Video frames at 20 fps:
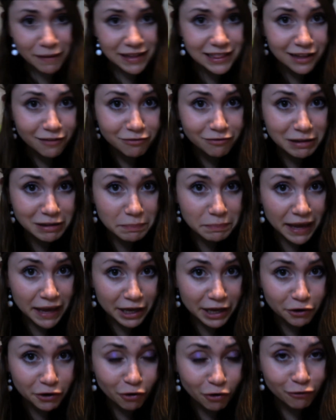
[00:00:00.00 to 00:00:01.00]
lovely
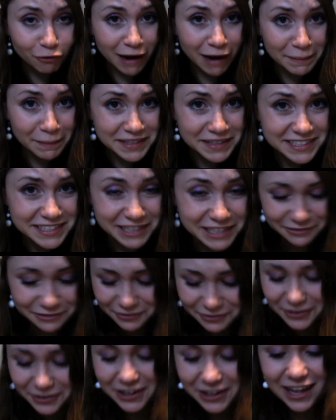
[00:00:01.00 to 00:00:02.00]
pink rabbit
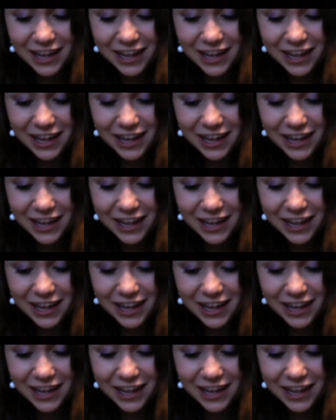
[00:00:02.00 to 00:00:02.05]
tinfoil,